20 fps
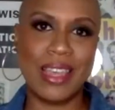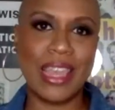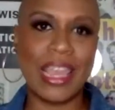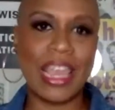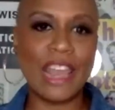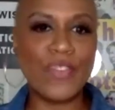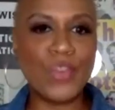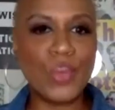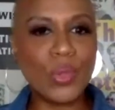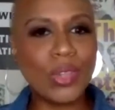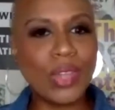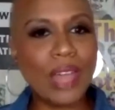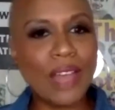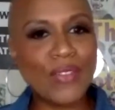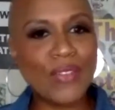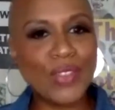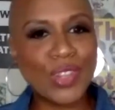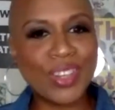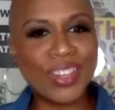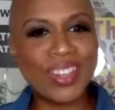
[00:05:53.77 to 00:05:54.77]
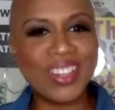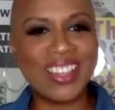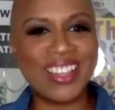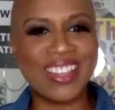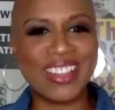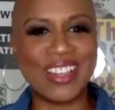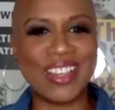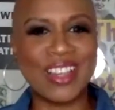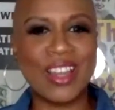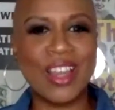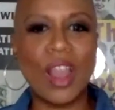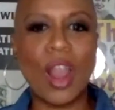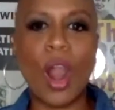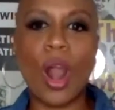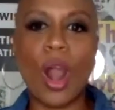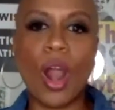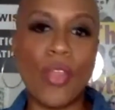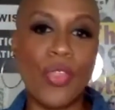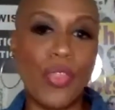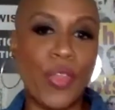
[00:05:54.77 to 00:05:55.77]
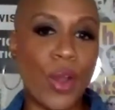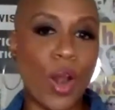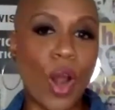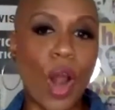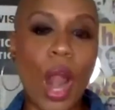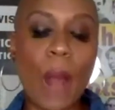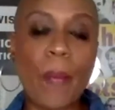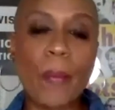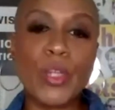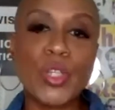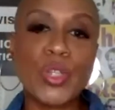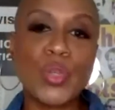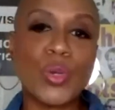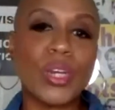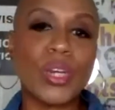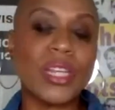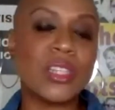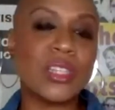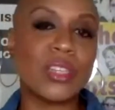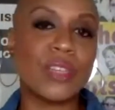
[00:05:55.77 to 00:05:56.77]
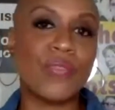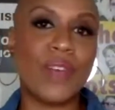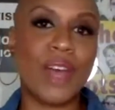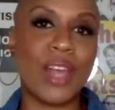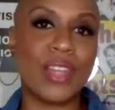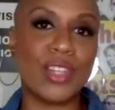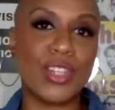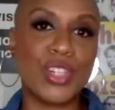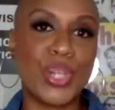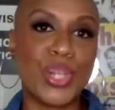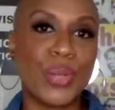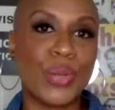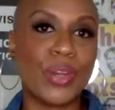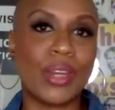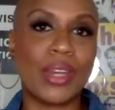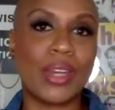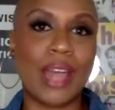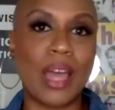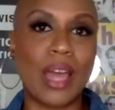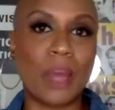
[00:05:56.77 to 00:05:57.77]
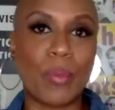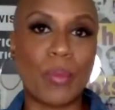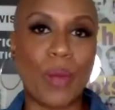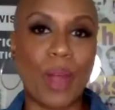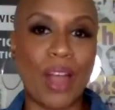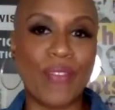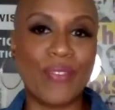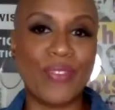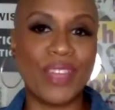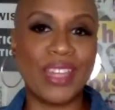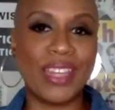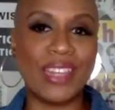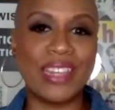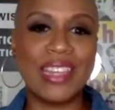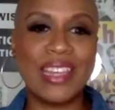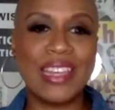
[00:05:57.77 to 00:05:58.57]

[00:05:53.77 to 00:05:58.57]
If you love to cook, there are opportunities to volunteer at a nonprofit